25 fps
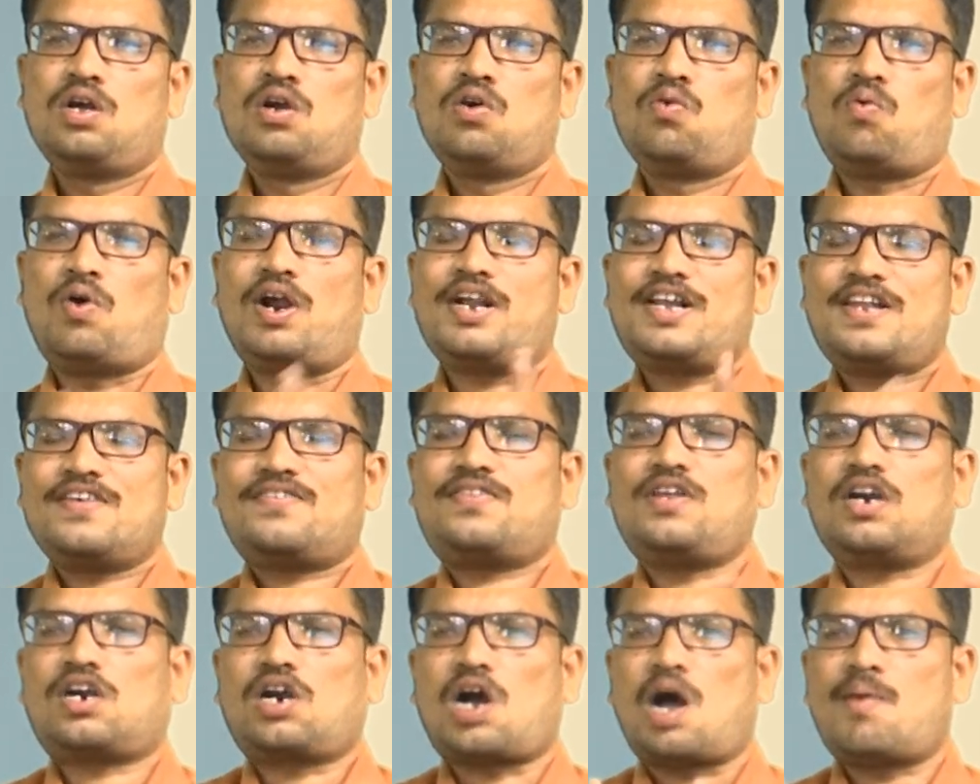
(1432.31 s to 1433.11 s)
What is
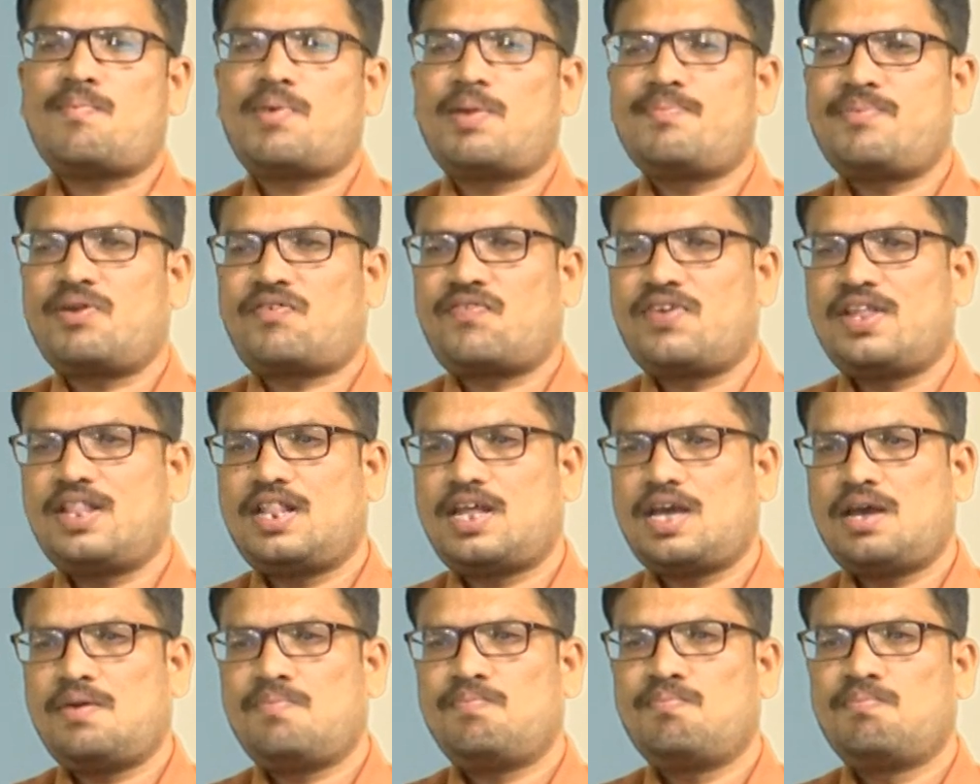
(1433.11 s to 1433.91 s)
the common between
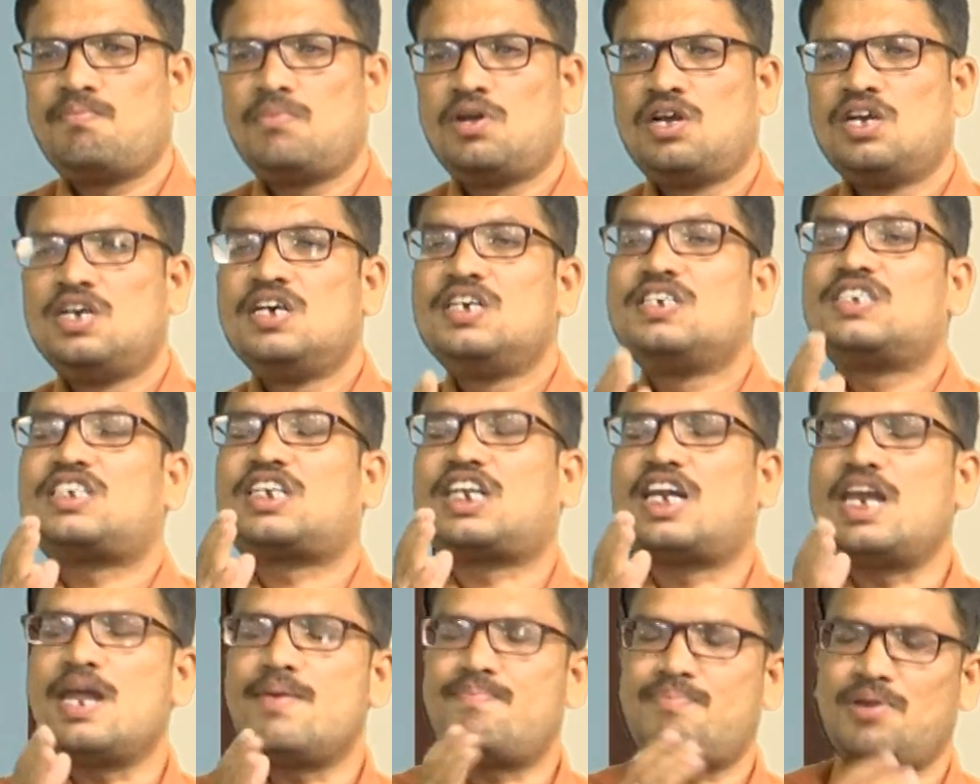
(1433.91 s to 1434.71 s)
them?
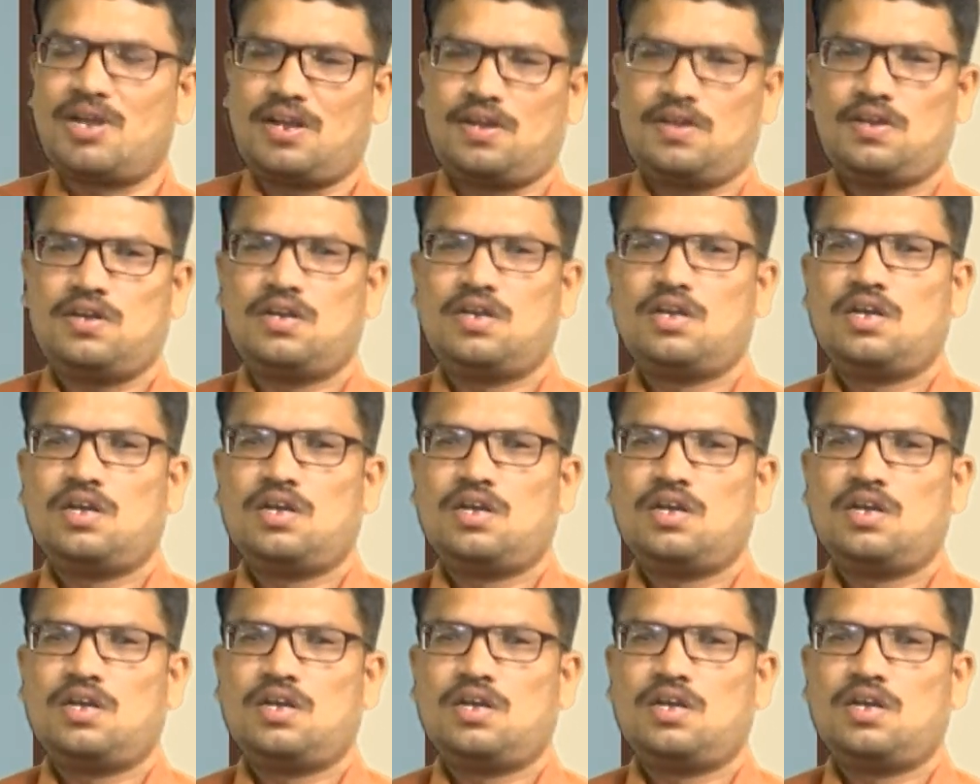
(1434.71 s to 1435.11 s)
Sleeping.